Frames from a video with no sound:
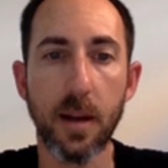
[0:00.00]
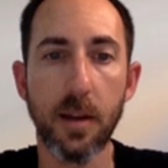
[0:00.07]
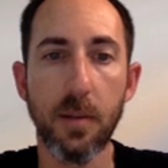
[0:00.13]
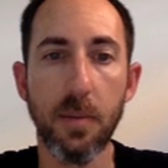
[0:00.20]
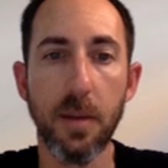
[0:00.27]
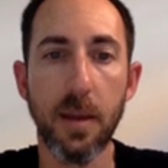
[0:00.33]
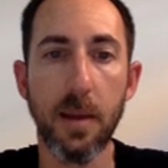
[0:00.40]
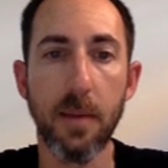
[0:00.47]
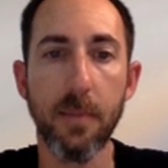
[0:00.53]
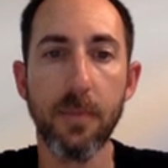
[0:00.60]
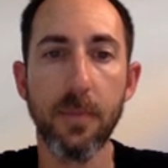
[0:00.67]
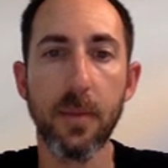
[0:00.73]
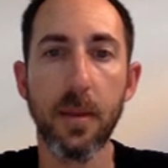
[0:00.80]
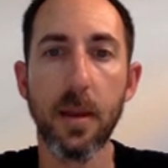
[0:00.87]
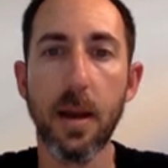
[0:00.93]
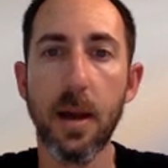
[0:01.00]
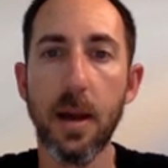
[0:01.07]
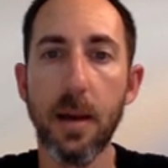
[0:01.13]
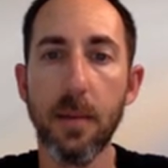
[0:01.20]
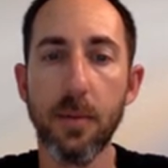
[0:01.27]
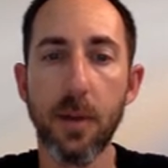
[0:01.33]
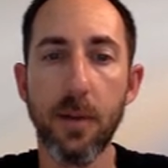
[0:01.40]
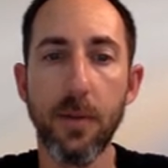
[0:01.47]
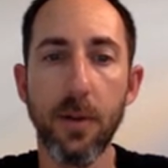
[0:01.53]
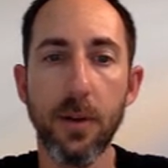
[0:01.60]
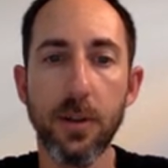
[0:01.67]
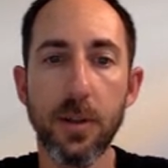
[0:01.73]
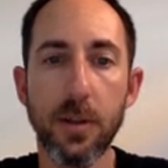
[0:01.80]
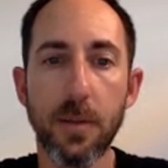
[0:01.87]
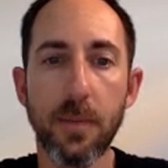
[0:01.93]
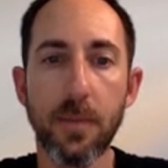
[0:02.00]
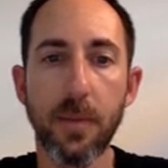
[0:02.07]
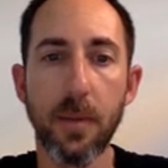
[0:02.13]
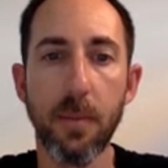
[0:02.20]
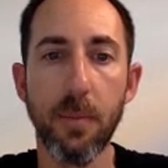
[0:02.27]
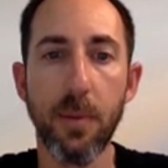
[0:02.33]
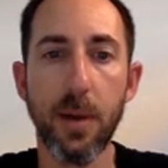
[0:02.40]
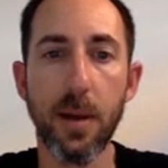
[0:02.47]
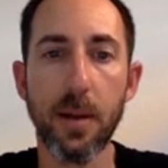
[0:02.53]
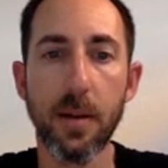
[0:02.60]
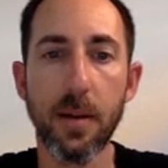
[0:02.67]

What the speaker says: to be divergent, but